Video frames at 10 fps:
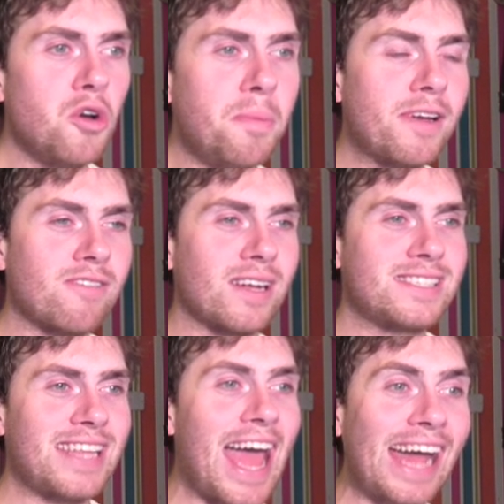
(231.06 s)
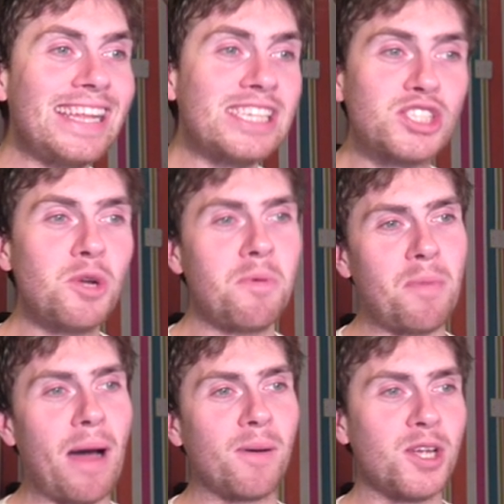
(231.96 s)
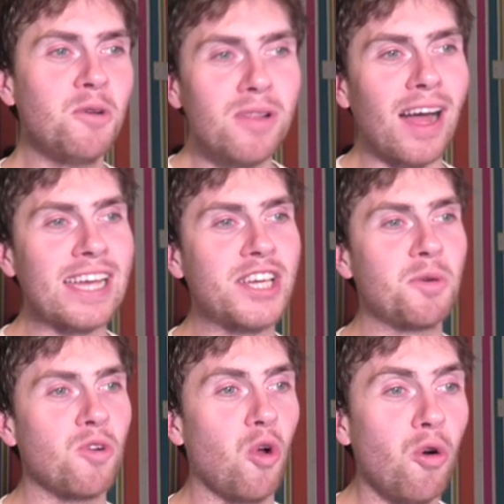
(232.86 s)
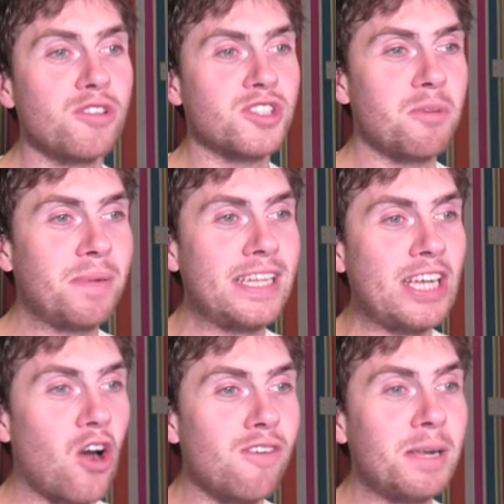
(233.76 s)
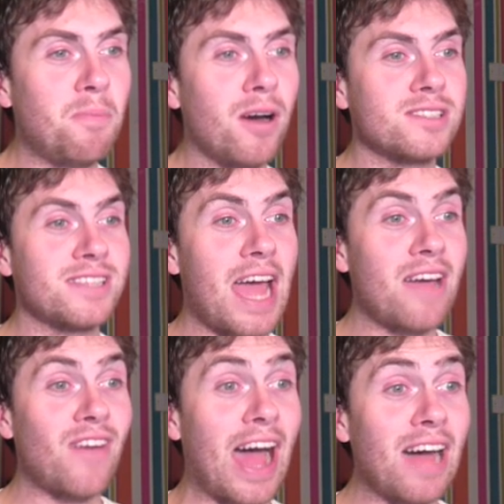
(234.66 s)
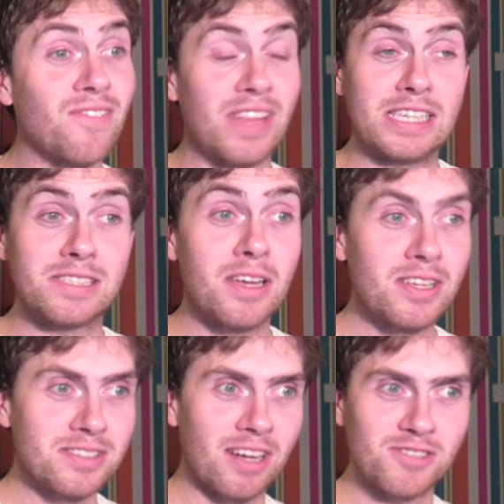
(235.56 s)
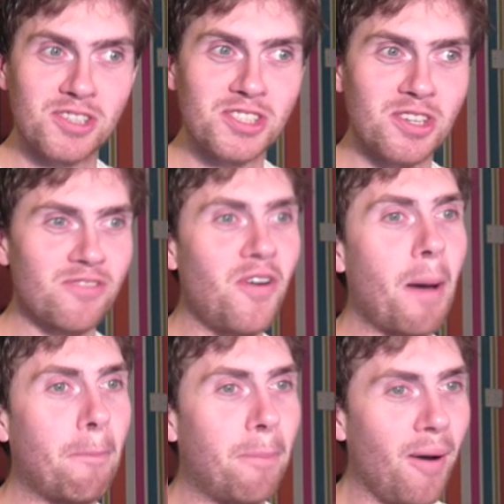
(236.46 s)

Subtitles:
You'll be granted any superpower you like. You will also be the only person to ever have this. Sounds good so far.